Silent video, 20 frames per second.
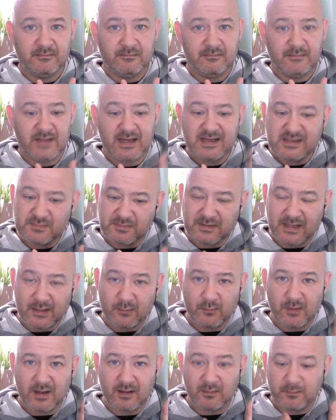He's playing
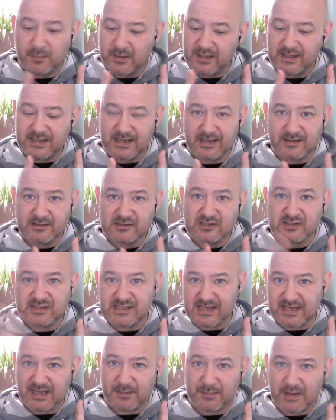well, but he ain't, so
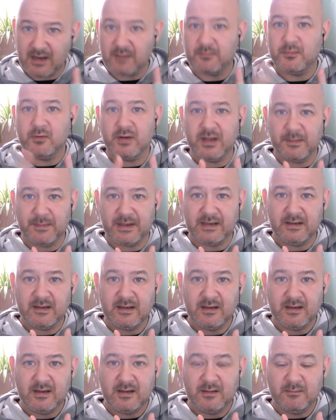take him out and put him in.
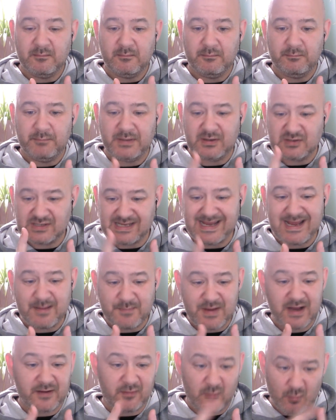Because he
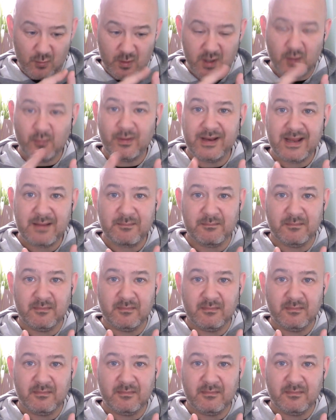might not work with him.